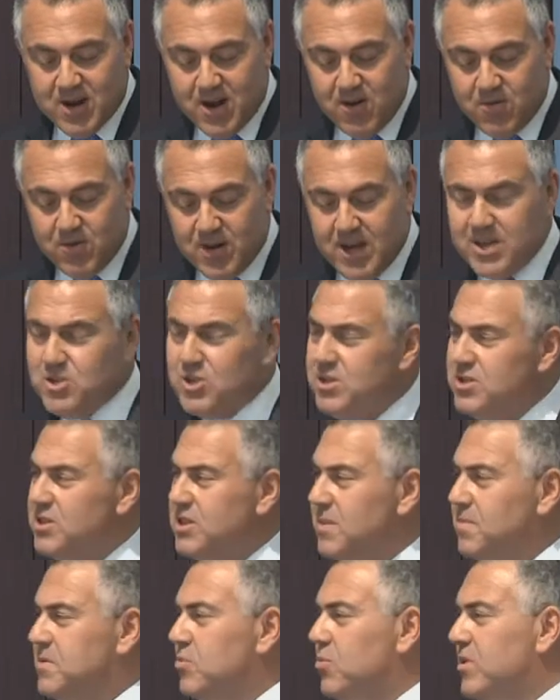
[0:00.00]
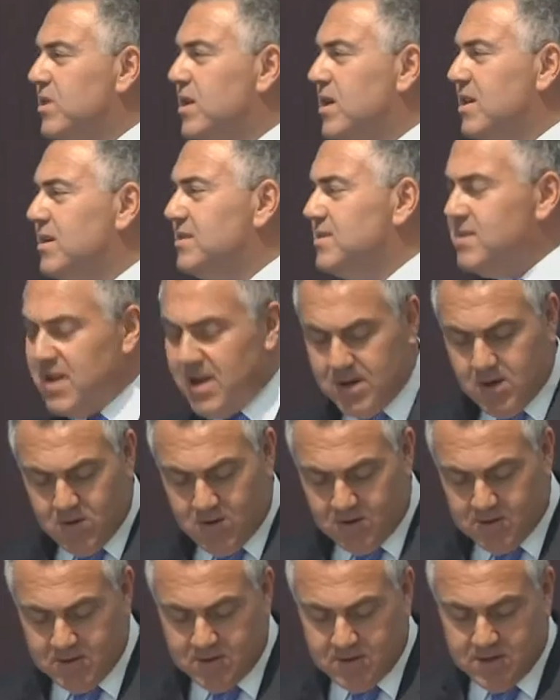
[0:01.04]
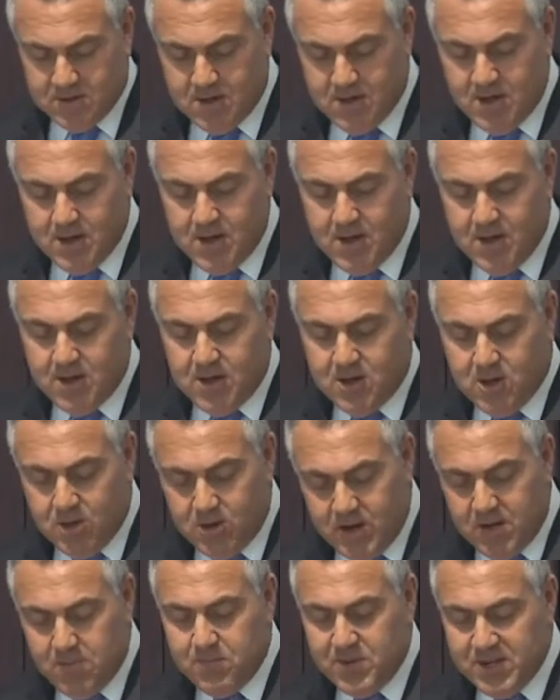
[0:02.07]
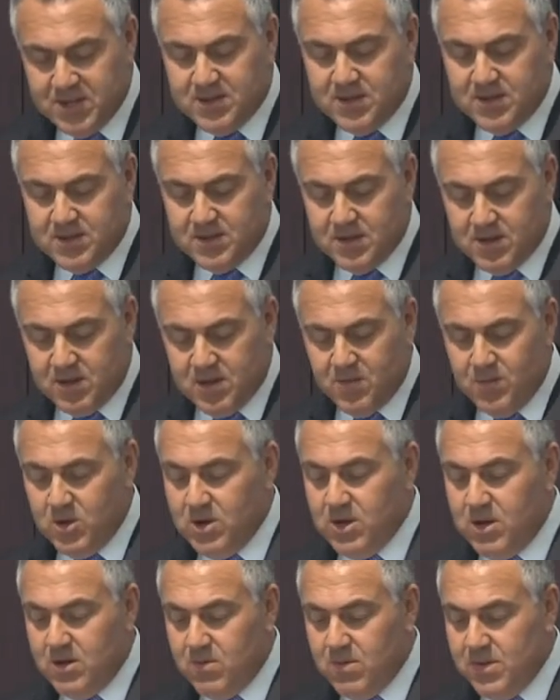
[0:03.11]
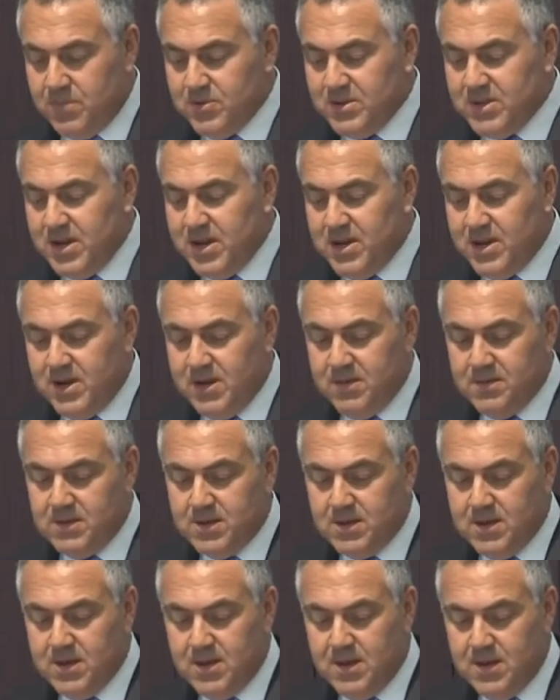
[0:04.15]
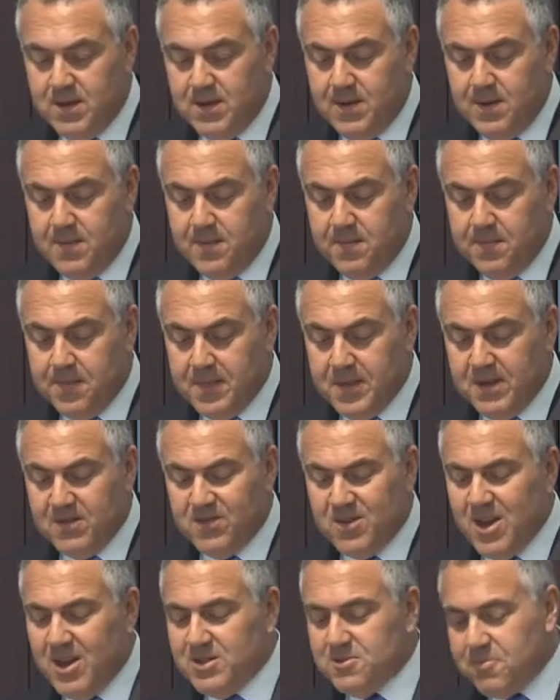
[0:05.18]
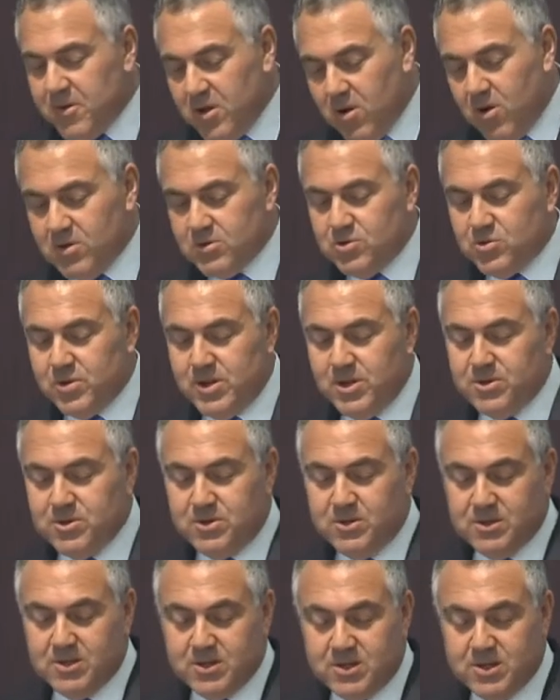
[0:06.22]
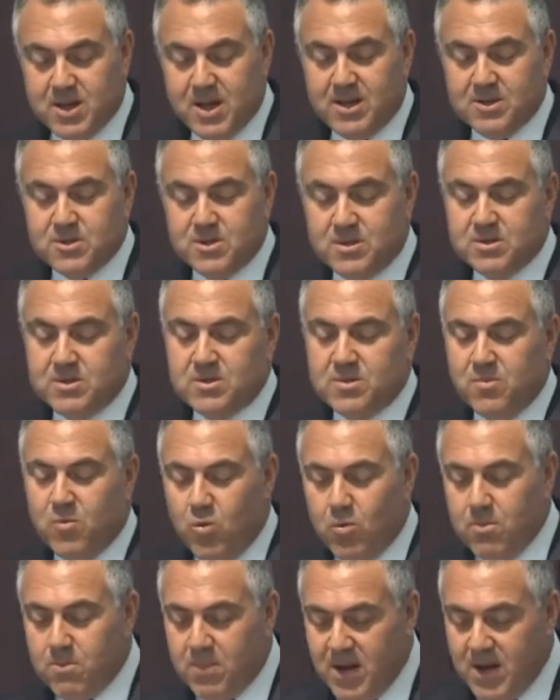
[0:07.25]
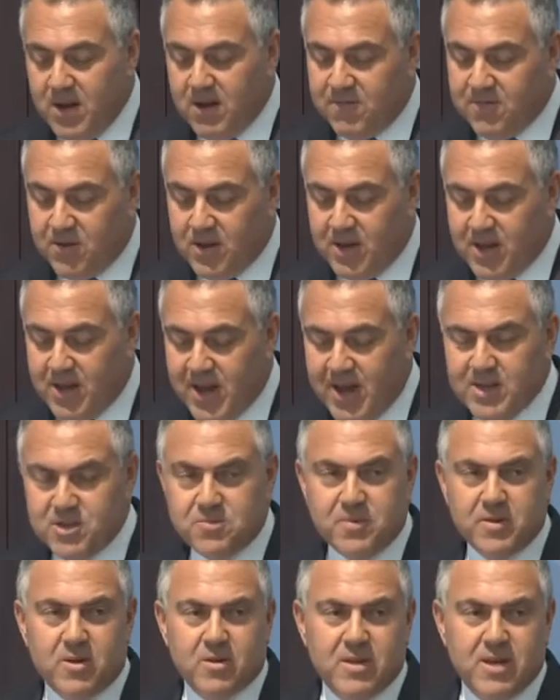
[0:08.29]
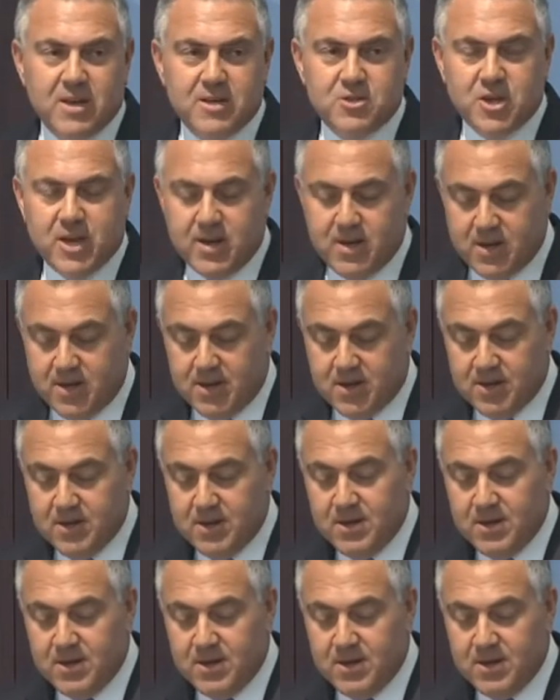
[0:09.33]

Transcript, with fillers: our relationships with key stakeholders, including business and community representatives. This goes beyond traditional discussions to more meaningful engagement on the agenda.